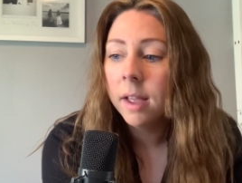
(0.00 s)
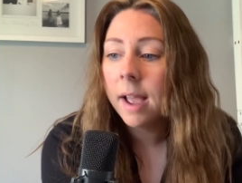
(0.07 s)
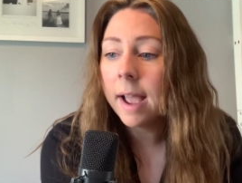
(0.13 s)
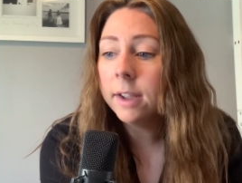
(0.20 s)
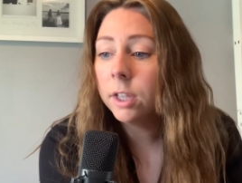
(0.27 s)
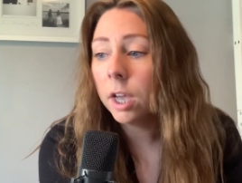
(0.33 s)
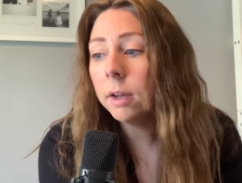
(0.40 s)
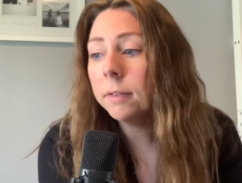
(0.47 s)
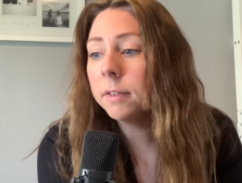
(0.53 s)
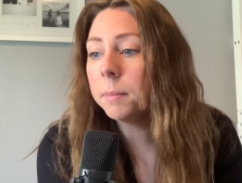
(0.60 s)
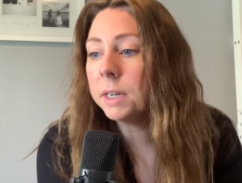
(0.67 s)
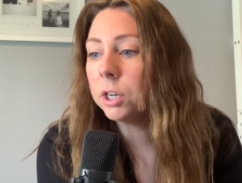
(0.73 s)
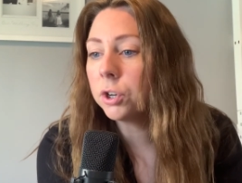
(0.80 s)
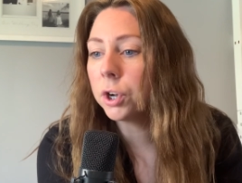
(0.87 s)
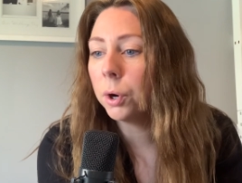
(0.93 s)
And girls are
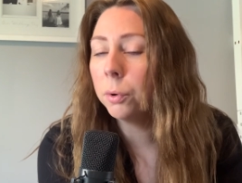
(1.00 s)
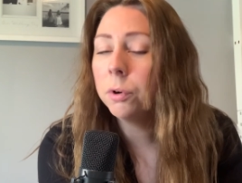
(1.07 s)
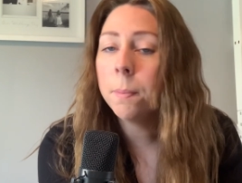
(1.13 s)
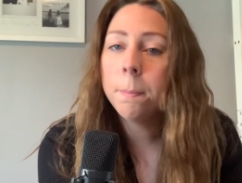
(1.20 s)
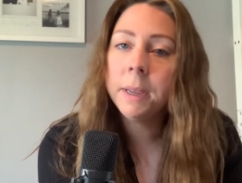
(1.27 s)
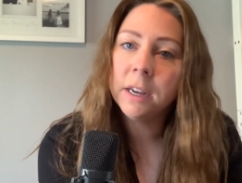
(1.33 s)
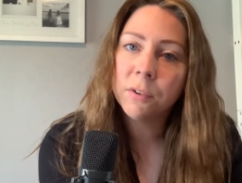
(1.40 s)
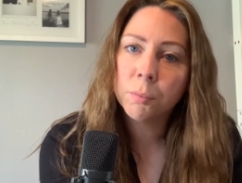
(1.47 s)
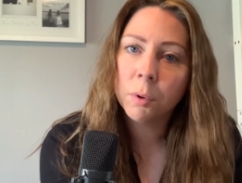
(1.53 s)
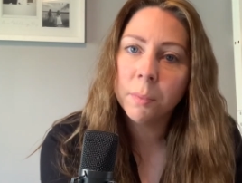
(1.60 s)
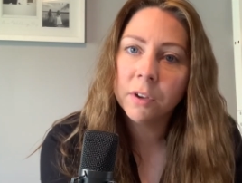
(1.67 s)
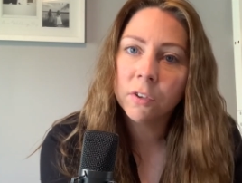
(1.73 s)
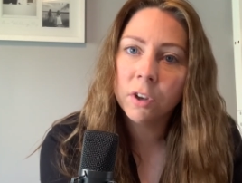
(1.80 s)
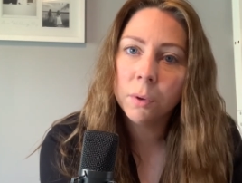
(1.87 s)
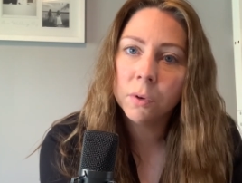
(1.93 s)
being told, be as
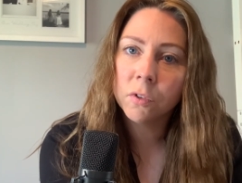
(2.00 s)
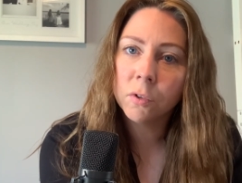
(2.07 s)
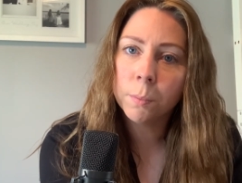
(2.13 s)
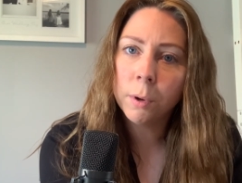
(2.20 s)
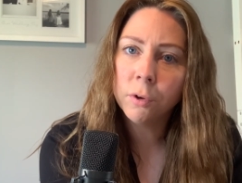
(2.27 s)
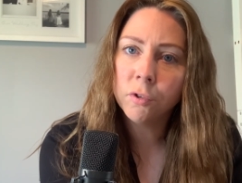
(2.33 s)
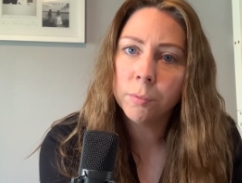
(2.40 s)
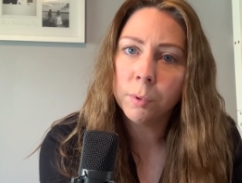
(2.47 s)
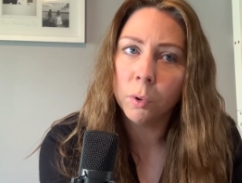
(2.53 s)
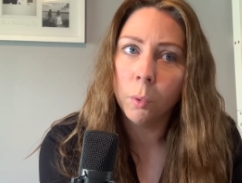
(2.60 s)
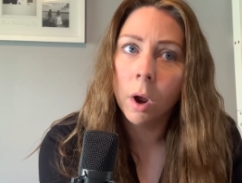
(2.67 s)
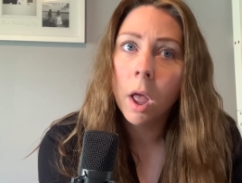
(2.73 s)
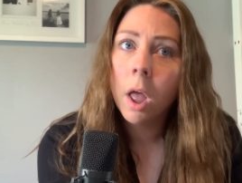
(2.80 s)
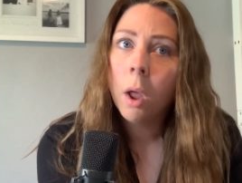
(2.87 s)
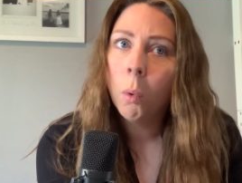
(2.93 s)
promiscuous as possible.